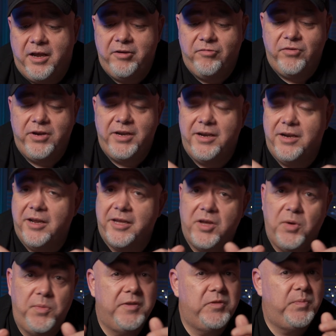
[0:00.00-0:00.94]
I really like
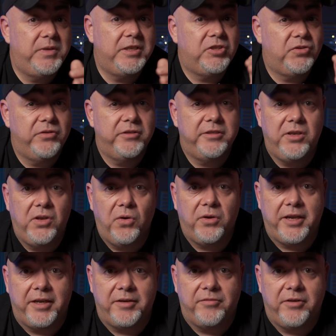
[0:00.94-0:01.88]
how this picture is
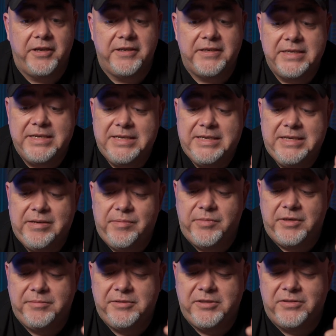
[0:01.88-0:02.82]
looking, right?
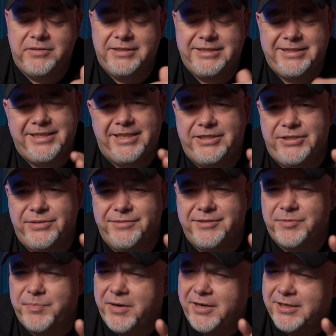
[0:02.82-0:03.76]
But I'm going, the statue,
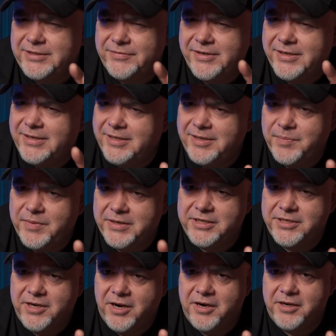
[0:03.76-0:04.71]
there's parts of it a little
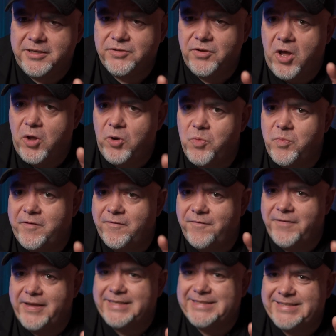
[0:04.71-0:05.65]
bit dark. So how do we
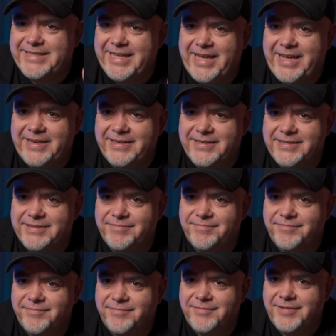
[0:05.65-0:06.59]
fix
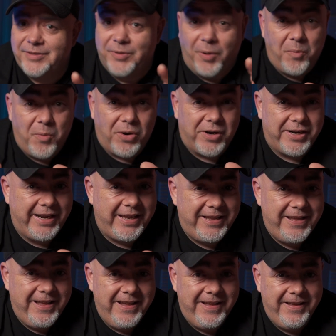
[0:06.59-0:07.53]
that? And don't
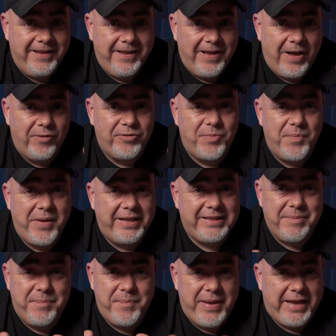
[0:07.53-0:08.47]
worry, how to
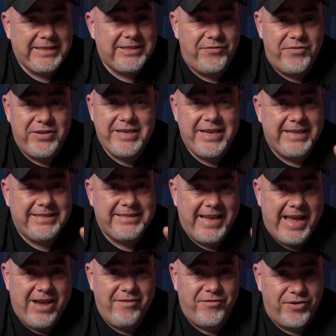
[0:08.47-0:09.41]
make the best vignettes
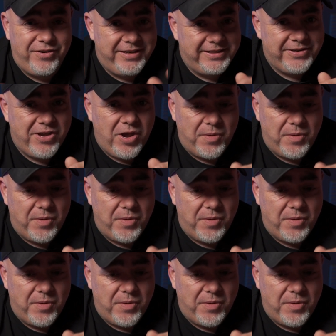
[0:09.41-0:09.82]
ever is